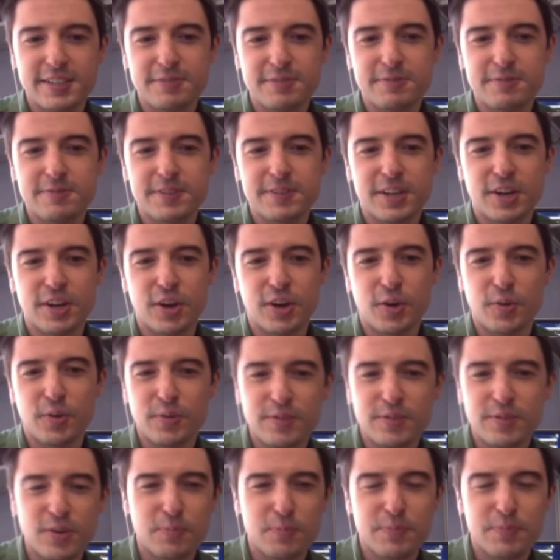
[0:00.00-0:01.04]
if
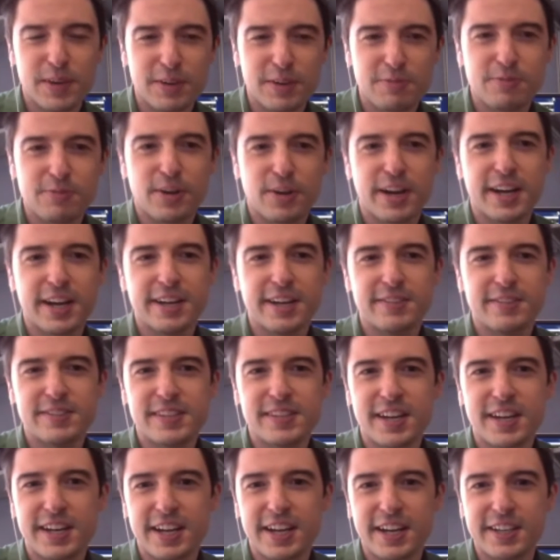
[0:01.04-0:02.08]
don't be afraid of
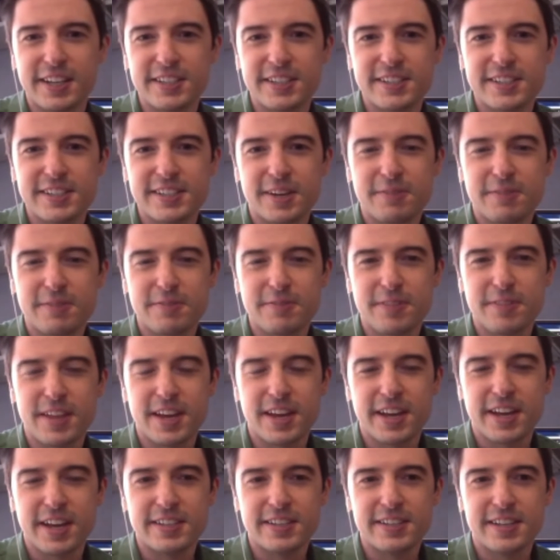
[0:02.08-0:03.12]
sending us stuff
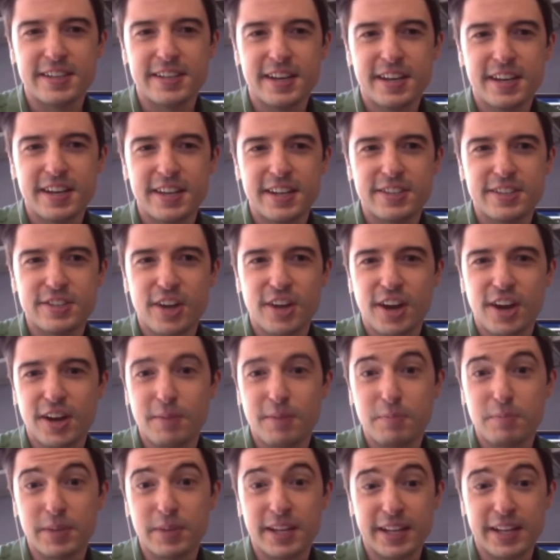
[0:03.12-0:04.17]
that is not
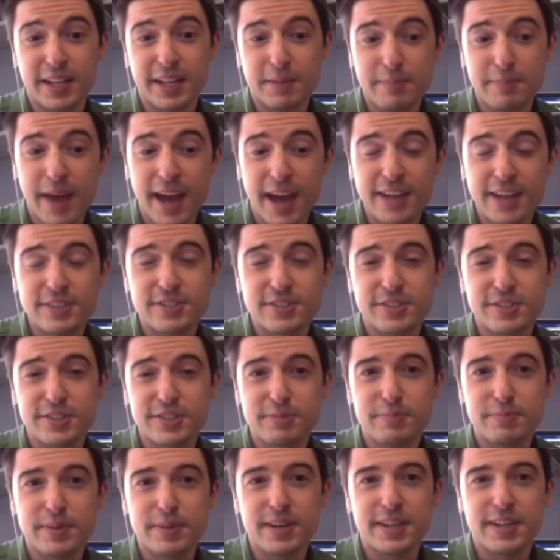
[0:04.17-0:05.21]
completely
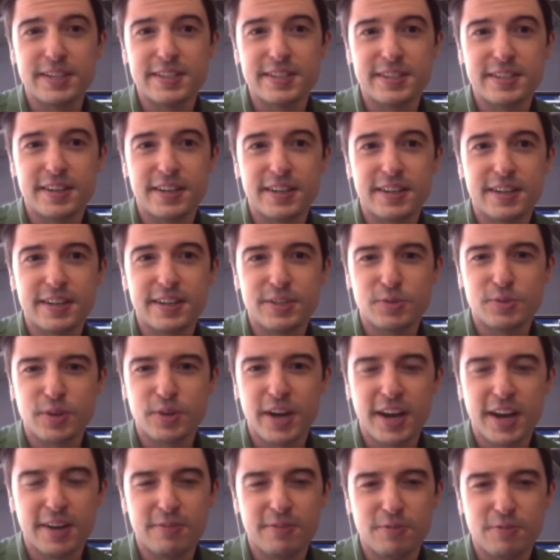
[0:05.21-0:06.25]
mastered, but is
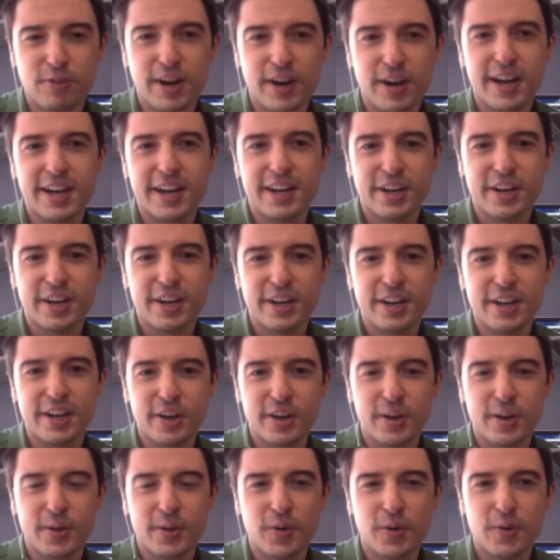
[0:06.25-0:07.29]
kind of ready to
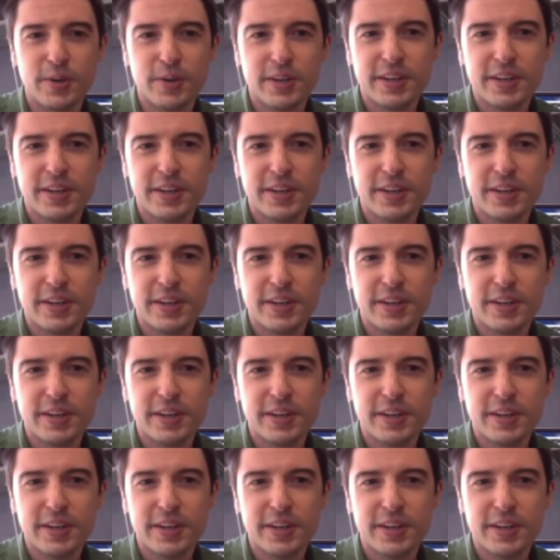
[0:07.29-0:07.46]
go.